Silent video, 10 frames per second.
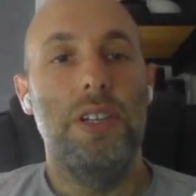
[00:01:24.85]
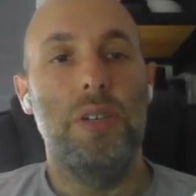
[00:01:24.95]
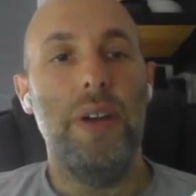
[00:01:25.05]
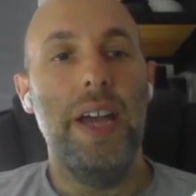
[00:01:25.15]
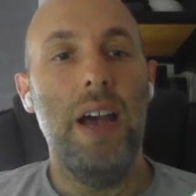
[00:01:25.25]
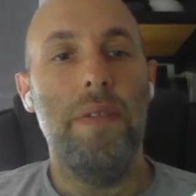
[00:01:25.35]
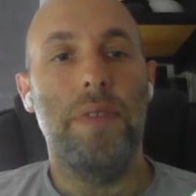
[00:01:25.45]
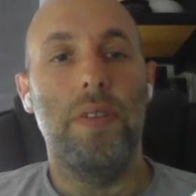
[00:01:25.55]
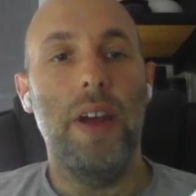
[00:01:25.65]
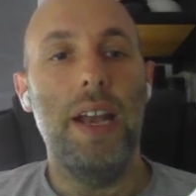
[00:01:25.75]
Do I have
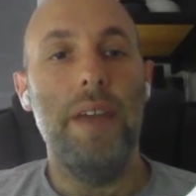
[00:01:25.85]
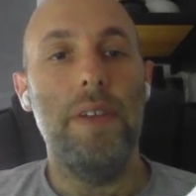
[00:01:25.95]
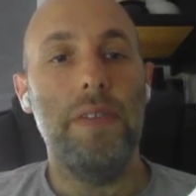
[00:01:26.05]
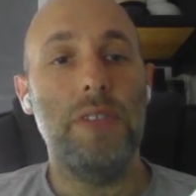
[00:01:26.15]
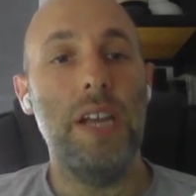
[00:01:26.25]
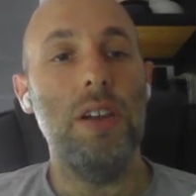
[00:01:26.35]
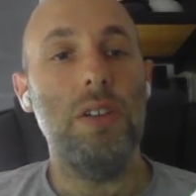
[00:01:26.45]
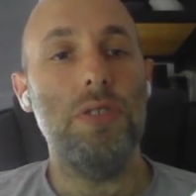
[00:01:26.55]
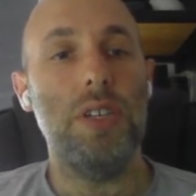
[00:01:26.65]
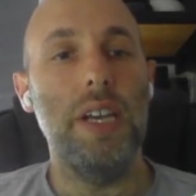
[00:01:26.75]
the right level of
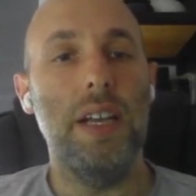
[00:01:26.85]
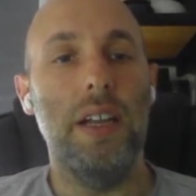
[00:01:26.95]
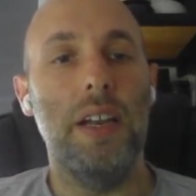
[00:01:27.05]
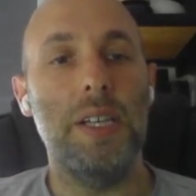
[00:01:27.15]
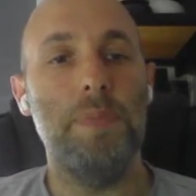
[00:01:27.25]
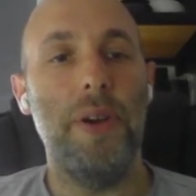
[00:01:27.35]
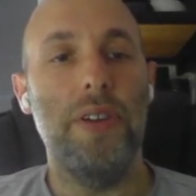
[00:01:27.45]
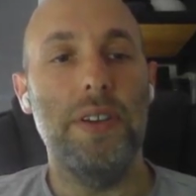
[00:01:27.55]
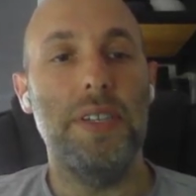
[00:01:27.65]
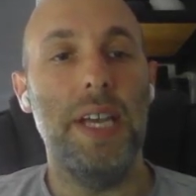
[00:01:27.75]
technical skill and
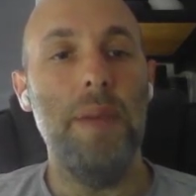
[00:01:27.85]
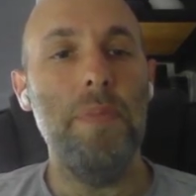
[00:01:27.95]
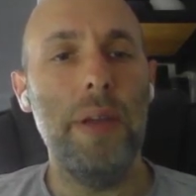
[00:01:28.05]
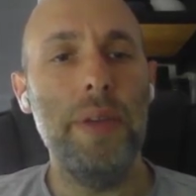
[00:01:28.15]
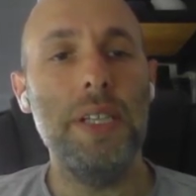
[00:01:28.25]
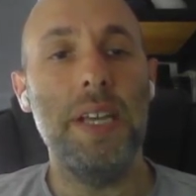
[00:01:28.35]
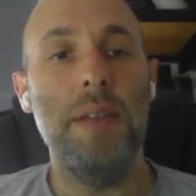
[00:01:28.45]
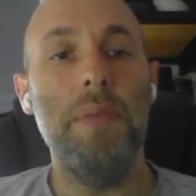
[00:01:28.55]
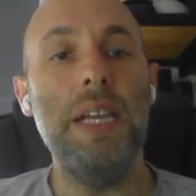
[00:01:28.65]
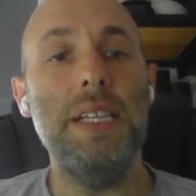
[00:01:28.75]
experience to implement
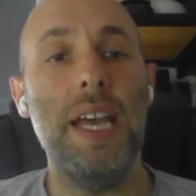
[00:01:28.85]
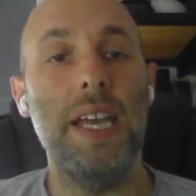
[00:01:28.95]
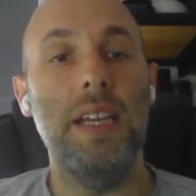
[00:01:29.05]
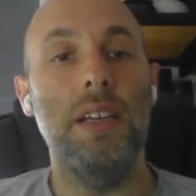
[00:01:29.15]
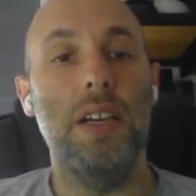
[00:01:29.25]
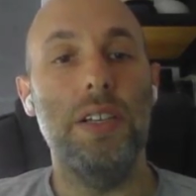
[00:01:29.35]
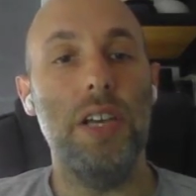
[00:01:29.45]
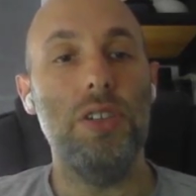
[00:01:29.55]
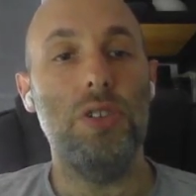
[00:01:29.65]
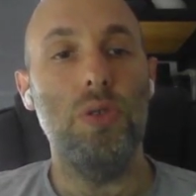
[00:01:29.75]
and maintain a
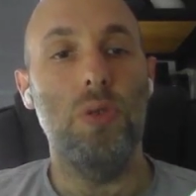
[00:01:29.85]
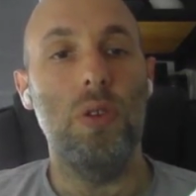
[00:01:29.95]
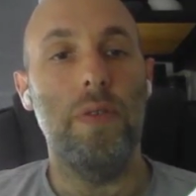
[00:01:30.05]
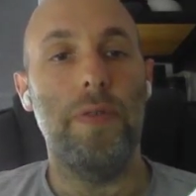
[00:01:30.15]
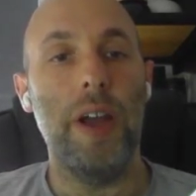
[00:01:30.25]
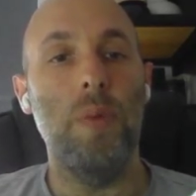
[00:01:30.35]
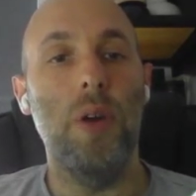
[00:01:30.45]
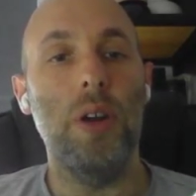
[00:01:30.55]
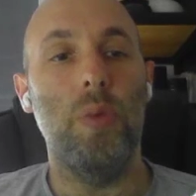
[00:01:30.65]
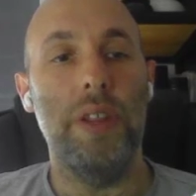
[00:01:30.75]
test tool or
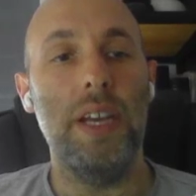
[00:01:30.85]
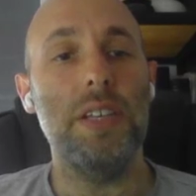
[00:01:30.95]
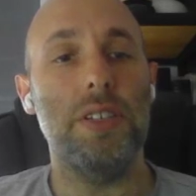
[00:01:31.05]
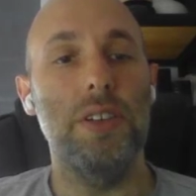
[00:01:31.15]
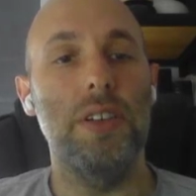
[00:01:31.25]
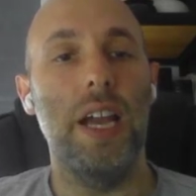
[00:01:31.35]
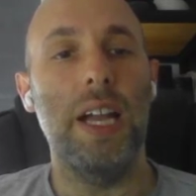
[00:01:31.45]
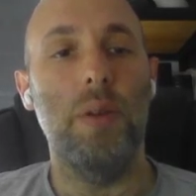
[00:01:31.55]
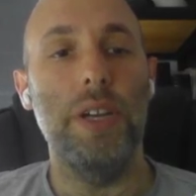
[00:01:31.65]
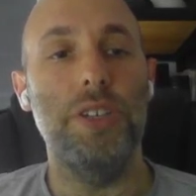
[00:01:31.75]
framework within a certain
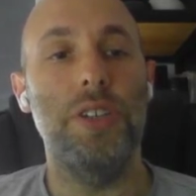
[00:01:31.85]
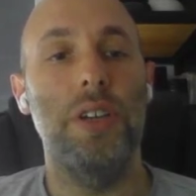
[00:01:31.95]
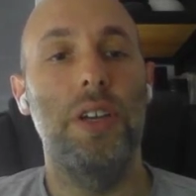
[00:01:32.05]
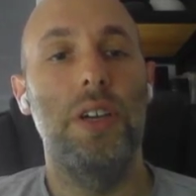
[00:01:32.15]
language?